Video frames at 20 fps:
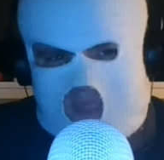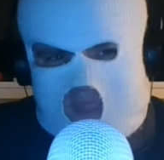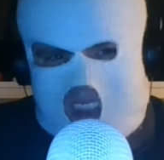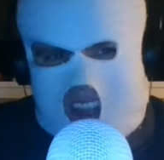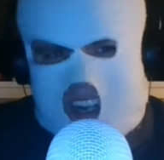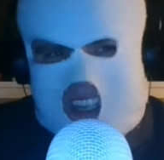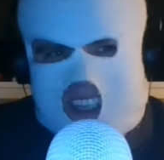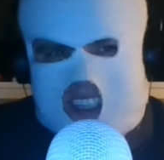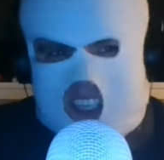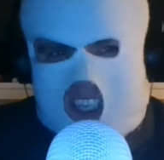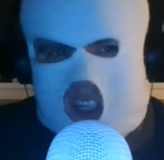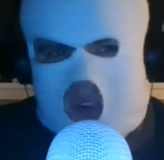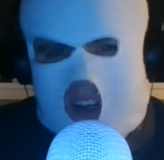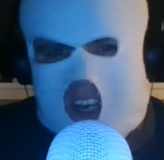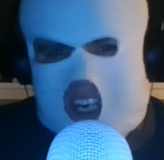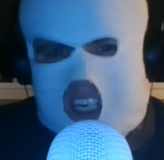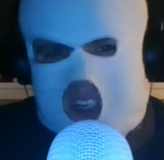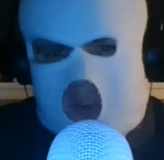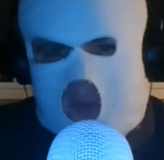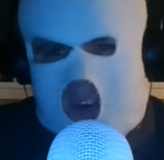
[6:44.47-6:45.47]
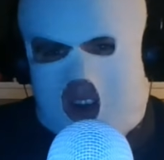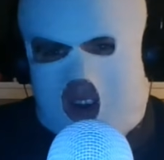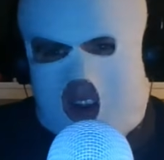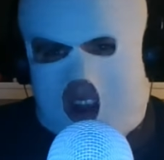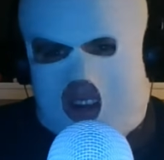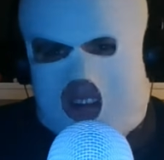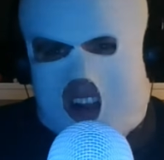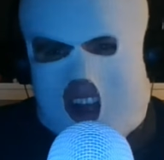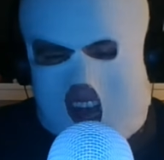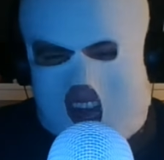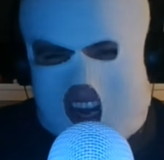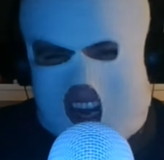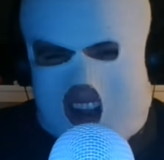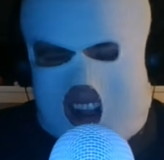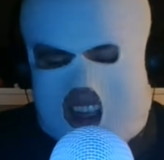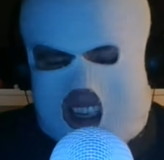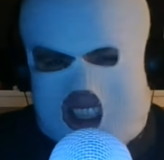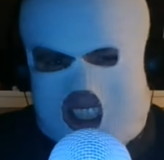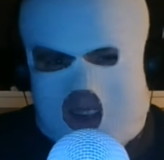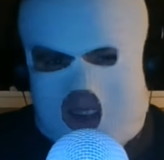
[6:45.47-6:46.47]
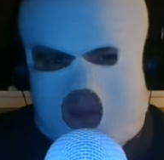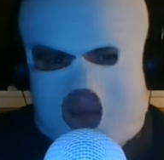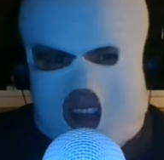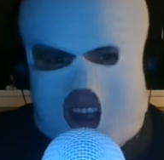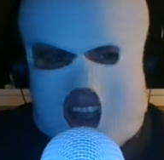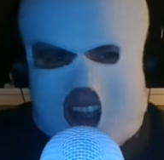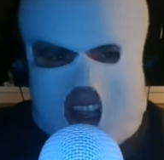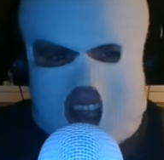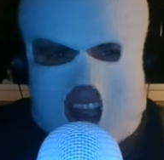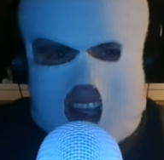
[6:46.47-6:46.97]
in a situation where you have to analyze something,